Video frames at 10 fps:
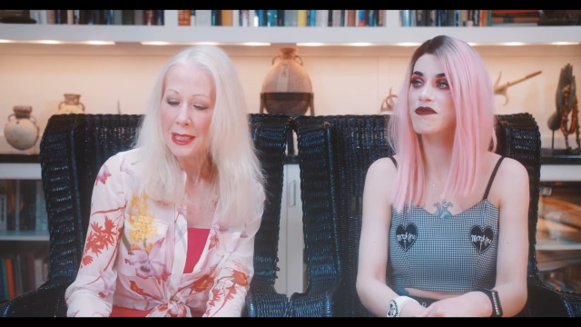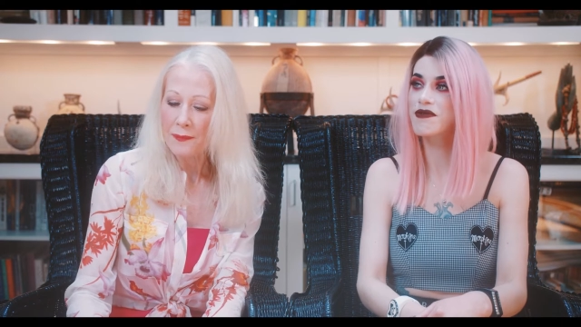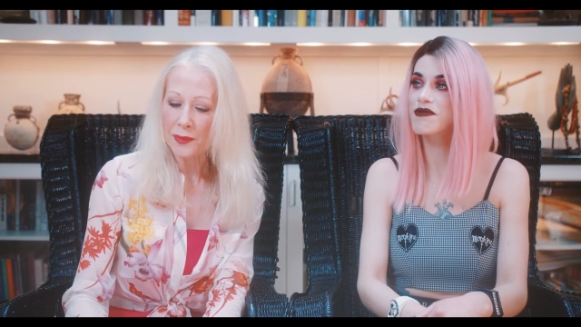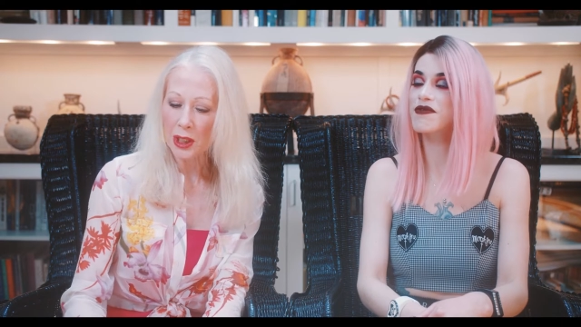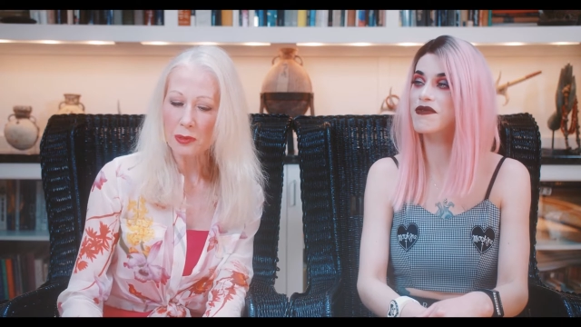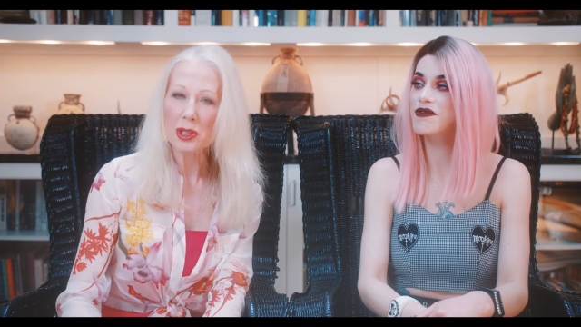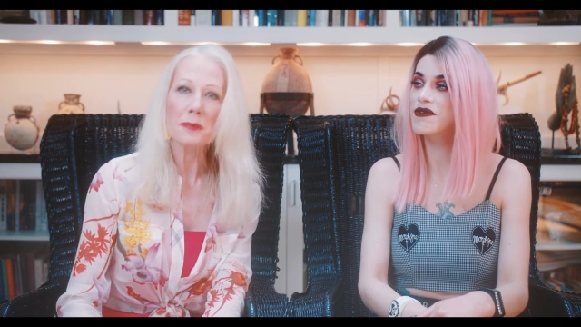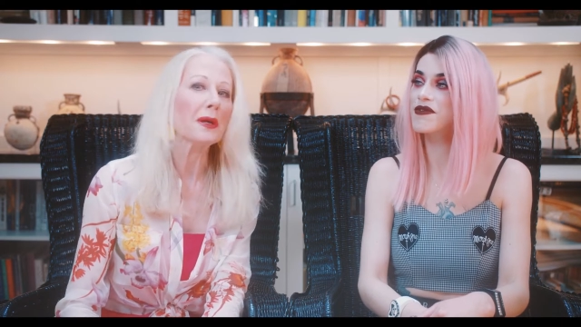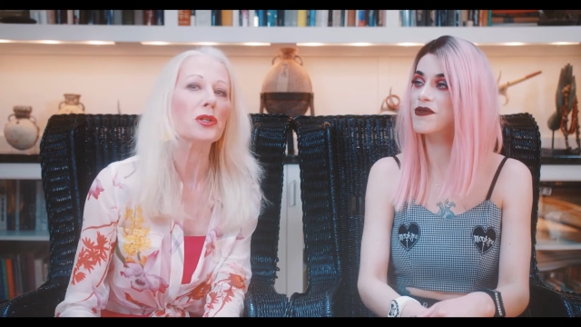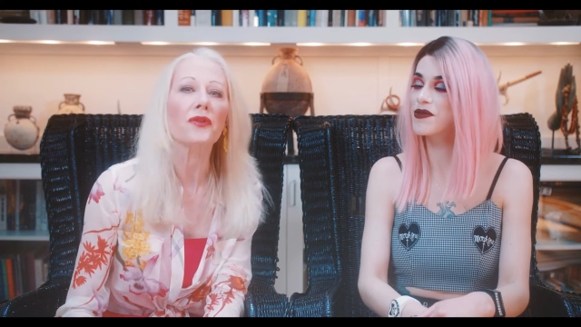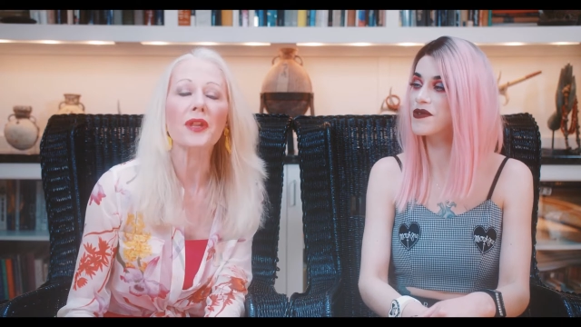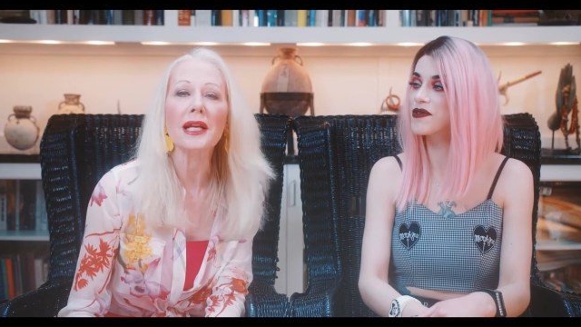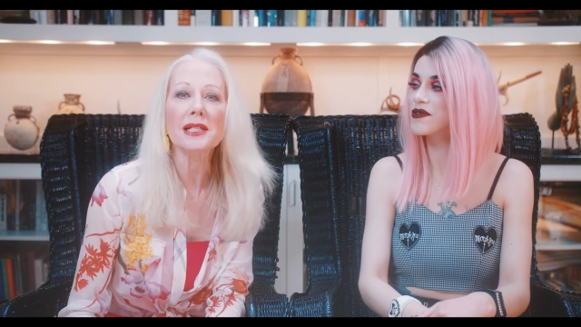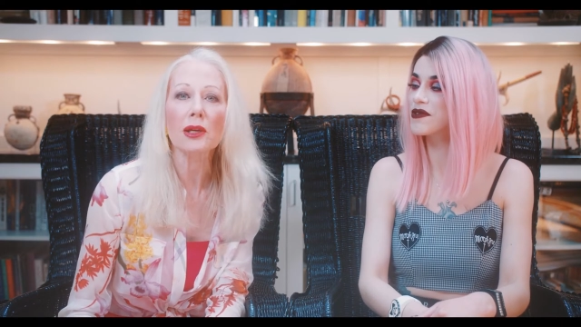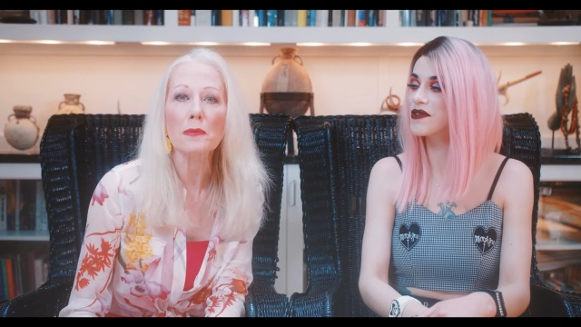Speaker 1: you know, special
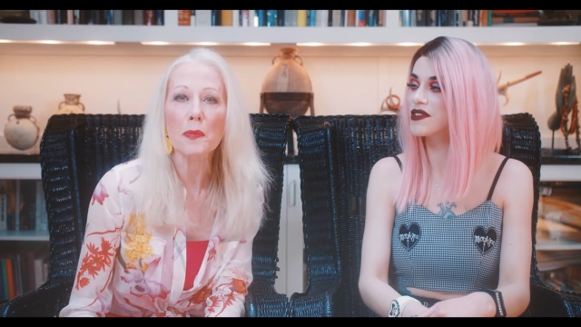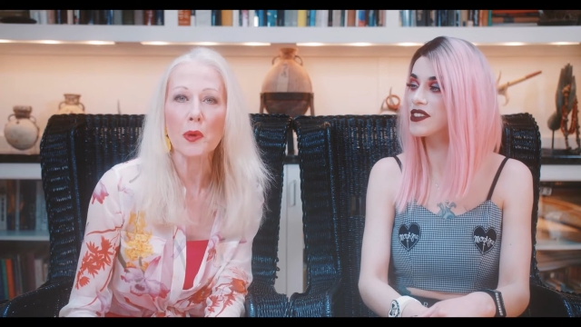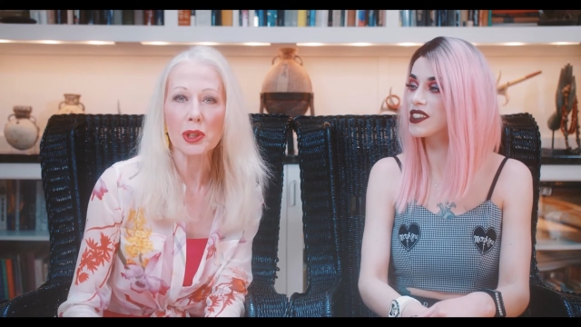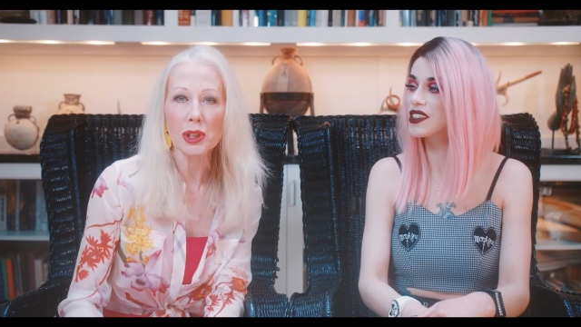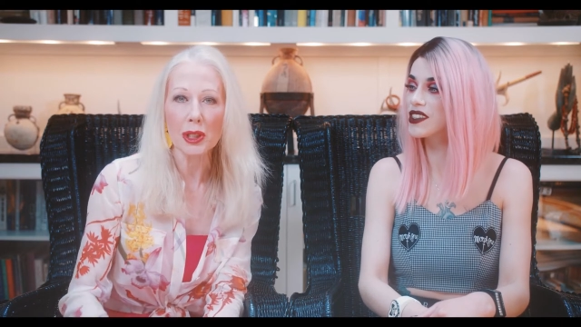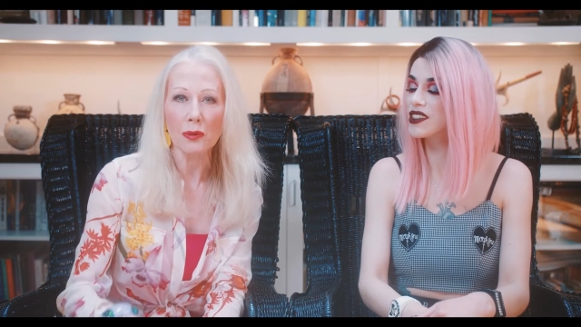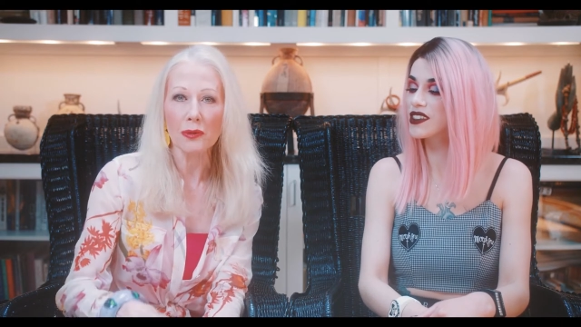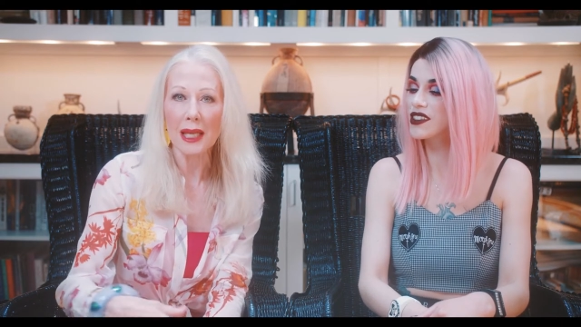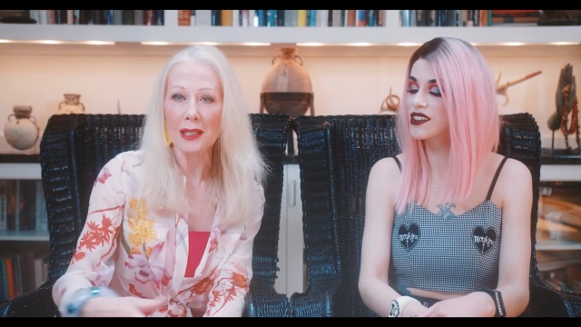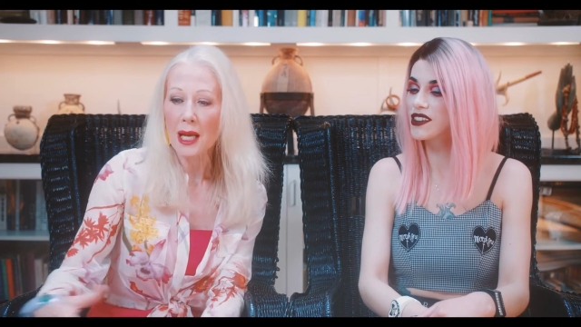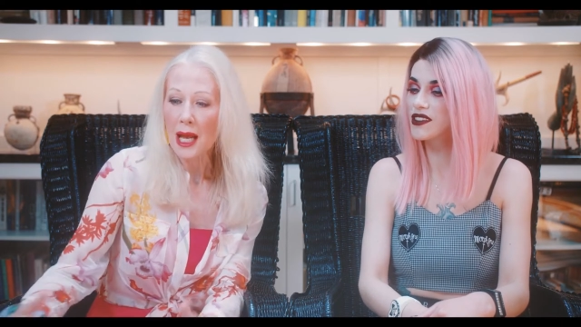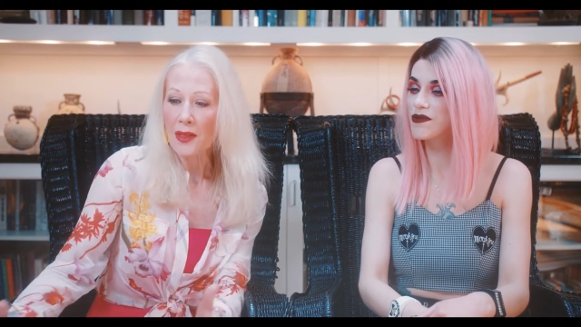things that are important to you that mm-hmm.